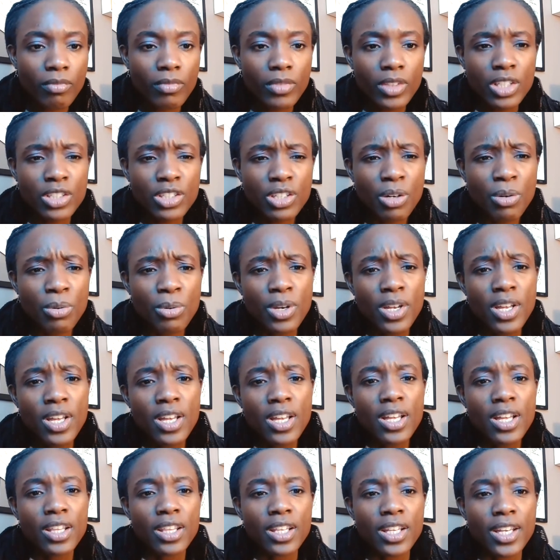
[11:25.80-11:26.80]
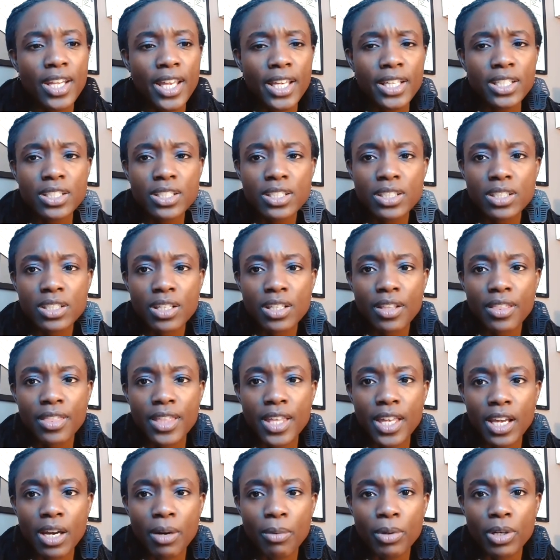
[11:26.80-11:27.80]
So the next
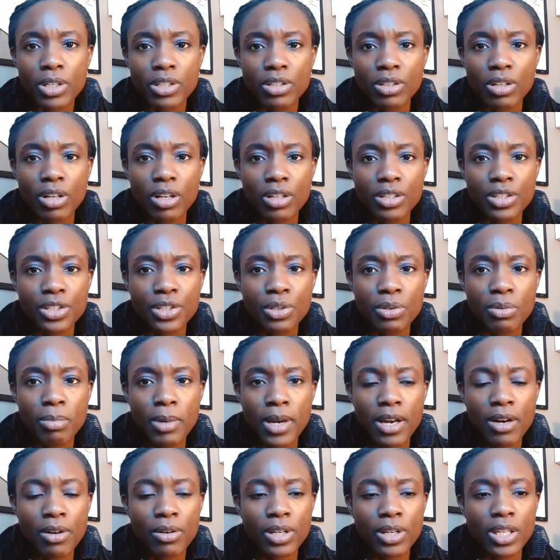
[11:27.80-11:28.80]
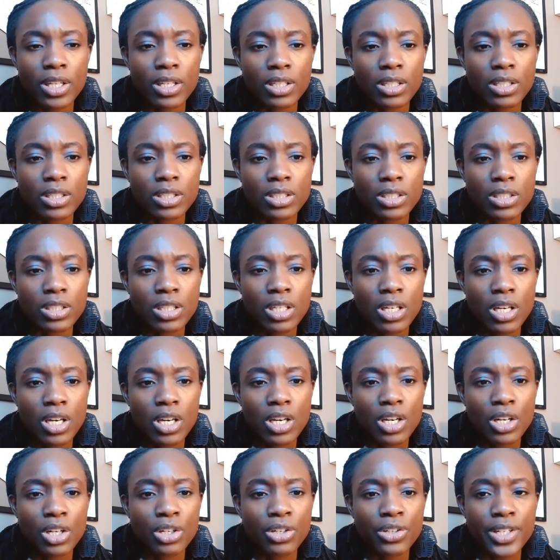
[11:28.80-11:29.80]
thing I want to talk to you about is
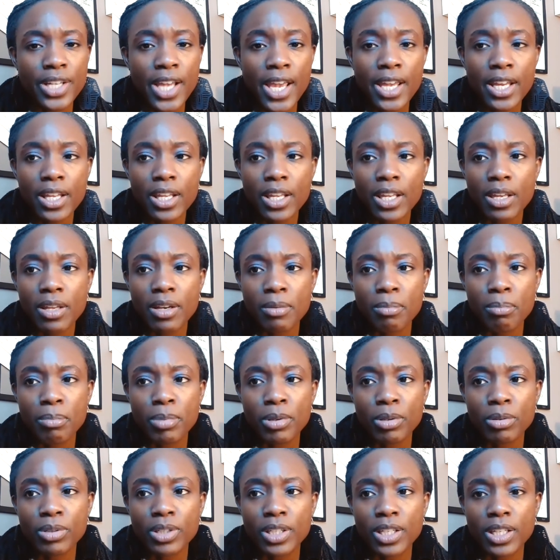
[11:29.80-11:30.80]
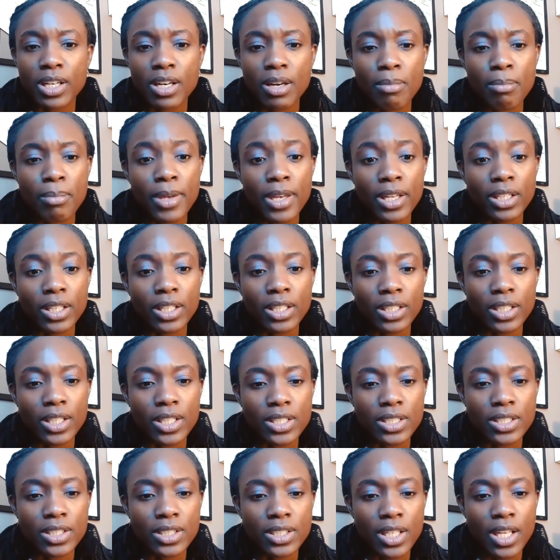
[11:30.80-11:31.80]
creating and building a mailing
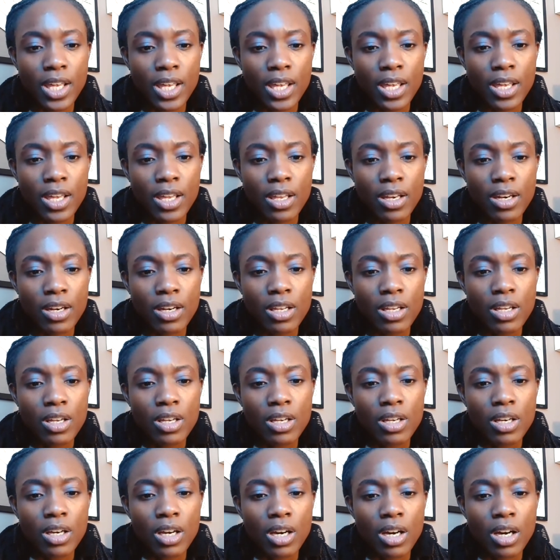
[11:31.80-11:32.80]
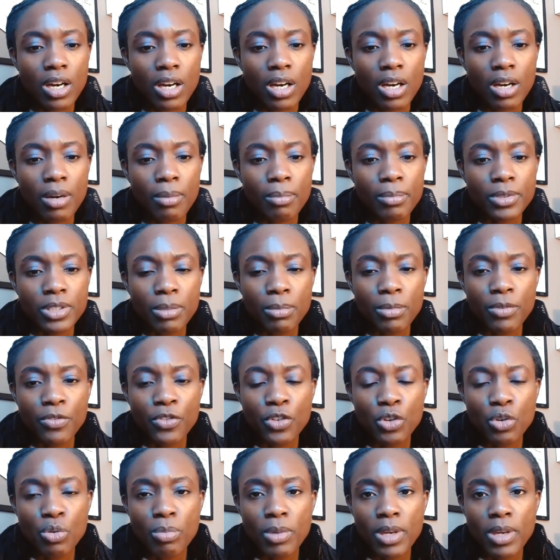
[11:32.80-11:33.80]
list. And some of you
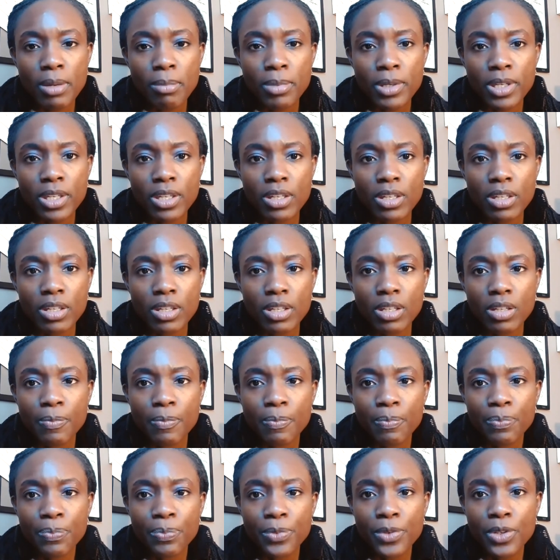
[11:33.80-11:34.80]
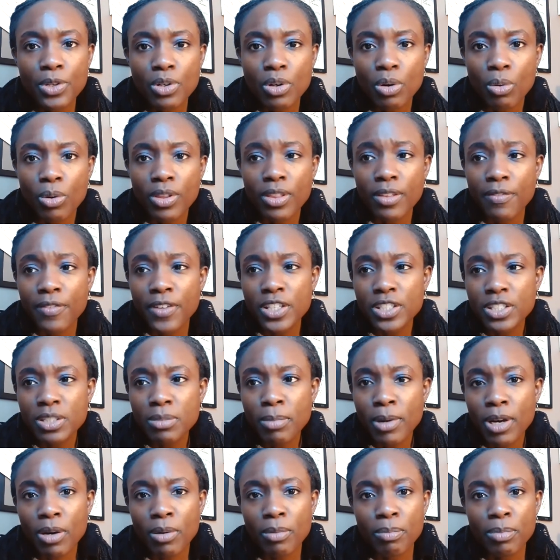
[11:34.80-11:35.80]
may be, on the fence
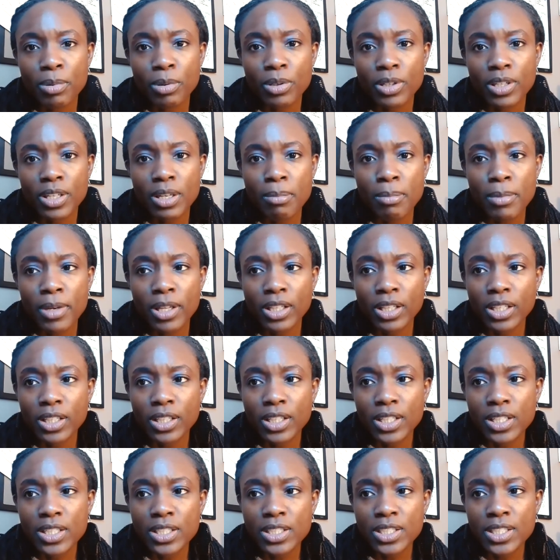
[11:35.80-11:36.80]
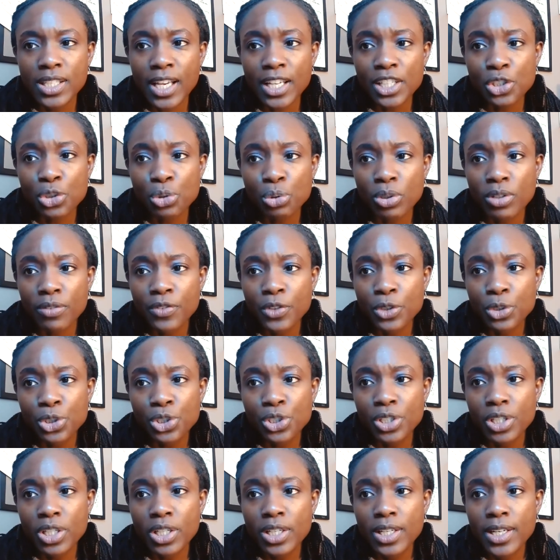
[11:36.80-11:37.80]
about building a mailing list, not sure if you
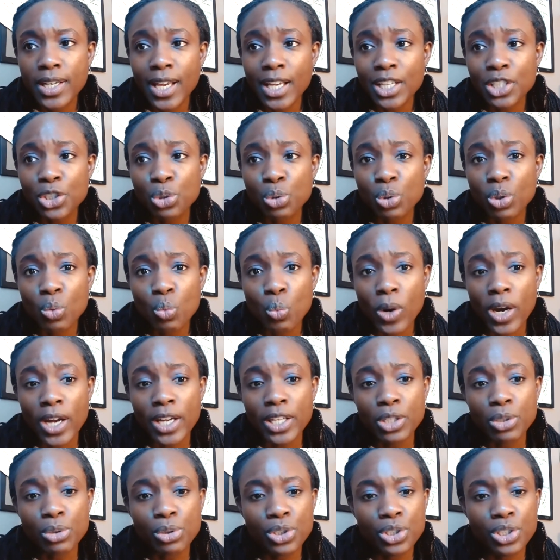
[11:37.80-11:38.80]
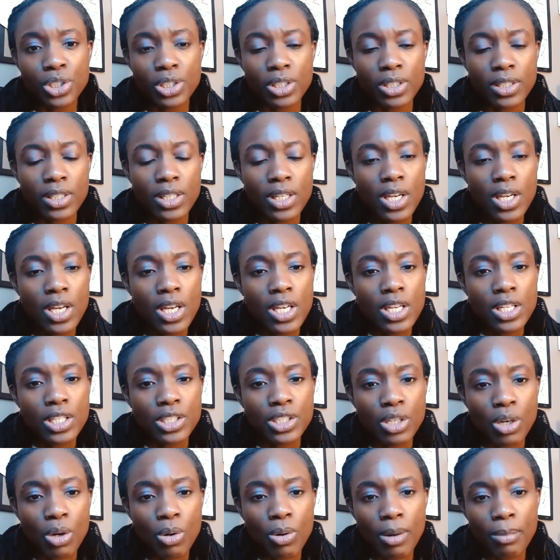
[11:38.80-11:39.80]
should, not sure why you should.
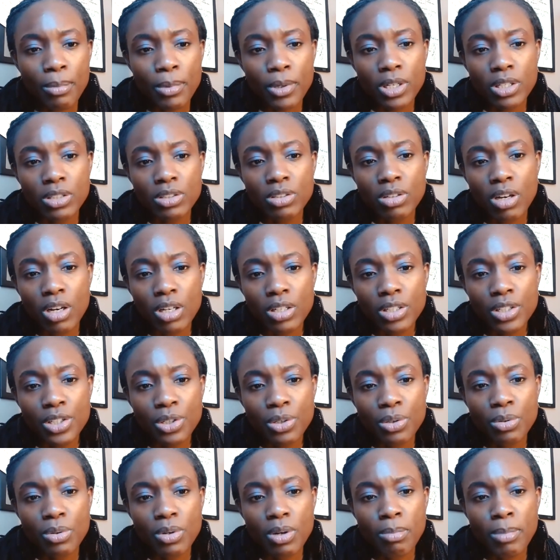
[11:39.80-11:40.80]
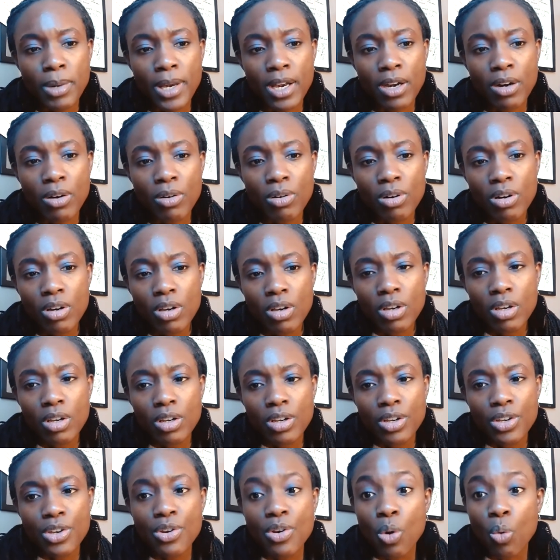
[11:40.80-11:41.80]
So I'm going to talk to you about,
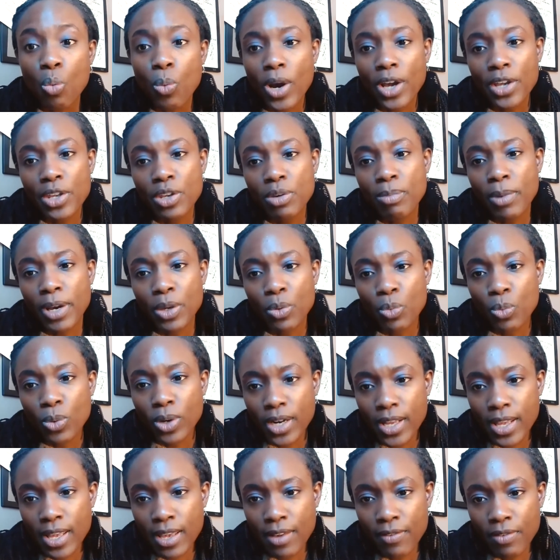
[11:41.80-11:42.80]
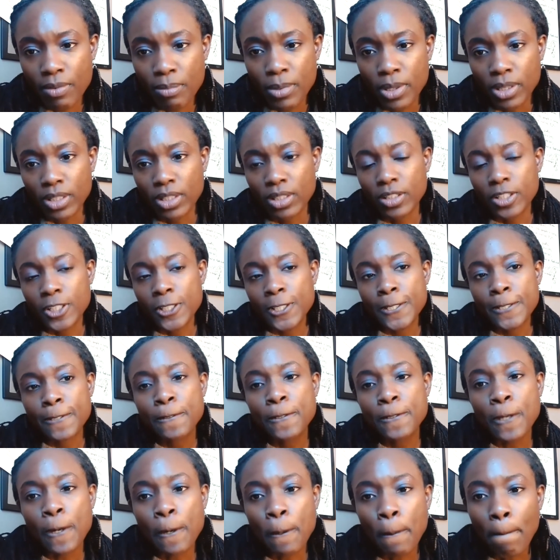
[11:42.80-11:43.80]
why you might want to have a mailing list.
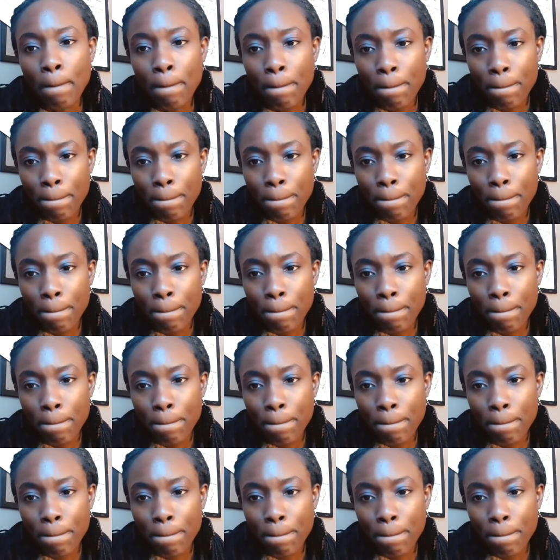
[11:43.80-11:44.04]
So